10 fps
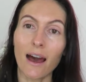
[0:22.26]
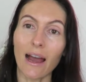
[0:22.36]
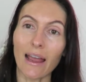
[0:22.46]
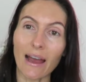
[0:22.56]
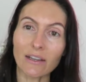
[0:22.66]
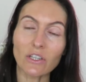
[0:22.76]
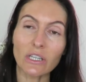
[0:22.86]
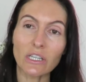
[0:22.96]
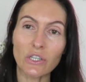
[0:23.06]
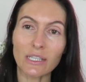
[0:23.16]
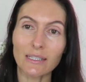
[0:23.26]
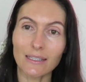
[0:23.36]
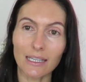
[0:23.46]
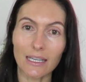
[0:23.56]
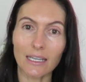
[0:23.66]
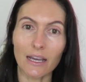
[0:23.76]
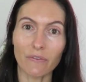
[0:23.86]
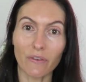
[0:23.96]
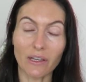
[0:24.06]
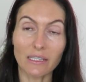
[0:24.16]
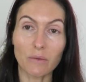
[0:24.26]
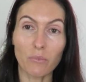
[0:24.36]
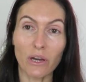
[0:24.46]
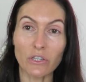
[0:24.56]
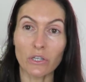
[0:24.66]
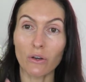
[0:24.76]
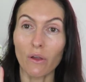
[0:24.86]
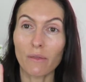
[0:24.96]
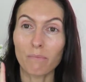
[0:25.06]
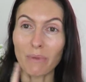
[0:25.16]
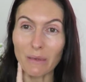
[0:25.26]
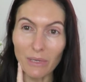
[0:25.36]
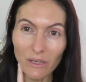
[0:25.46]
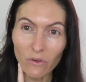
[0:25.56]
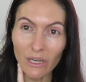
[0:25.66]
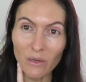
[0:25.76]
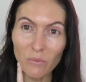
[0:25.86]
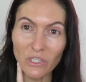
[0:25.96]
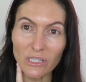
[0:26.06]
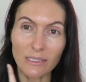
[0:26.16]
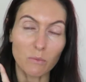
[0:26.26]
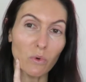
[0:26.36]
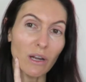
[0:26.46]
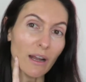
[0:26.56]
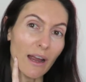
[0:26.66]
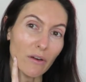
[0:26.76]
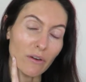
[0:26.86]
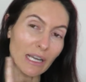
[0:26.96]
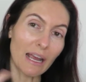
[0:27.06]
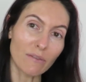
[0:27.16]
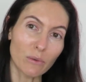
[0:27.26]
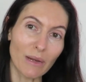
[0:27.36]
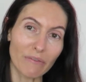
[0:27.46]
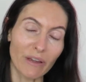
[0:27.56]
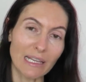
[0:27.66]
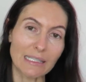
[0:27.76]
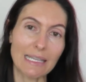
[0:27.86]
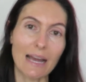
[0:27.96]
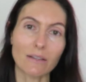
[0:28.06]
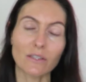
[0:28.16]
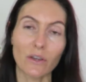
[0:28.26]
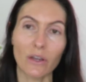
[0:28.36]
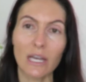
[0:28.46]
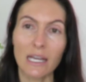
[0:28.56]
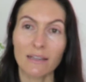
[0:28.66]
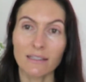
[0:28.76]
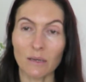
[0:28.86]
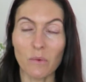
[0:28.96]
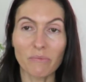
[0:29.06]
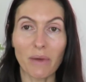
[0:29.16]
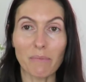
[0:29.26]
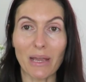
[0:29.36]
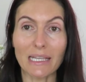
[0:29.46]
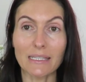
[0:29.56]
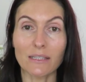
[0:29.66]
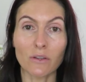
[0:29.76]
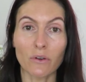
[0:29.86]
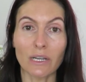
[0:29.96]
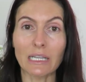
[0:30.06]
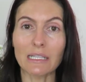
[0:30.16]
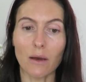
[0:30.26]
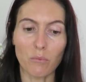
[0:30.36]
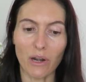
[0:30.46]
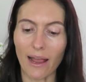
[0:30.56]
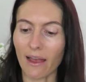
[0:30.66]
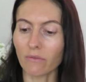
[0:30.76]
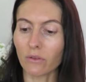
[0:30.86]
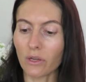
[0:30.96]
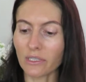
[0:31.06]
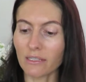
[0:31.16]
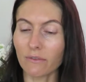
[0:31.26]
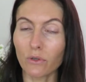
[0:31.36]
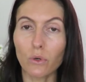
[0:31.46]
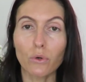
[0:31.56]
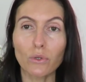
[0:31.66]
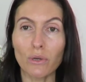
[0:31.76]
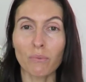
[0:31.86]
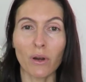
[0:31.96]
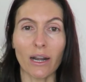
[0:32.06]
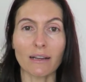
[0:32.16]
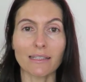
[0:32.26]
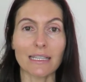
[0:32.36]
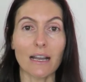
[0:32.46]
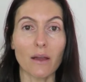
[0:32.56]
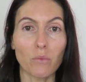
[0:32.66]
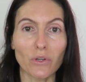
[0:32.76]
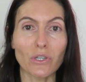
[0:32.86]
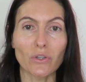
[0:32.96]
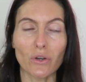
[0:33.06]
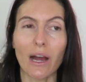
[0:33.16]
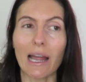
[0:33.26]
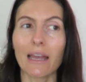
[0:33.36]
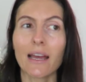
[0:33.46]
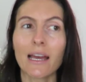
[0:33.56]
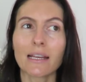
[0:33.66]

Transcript: I actually just did a first impression on the BB cream, which is what I already have on my face now. So some of my base is already done, but I have lots of cool new products that I want to try.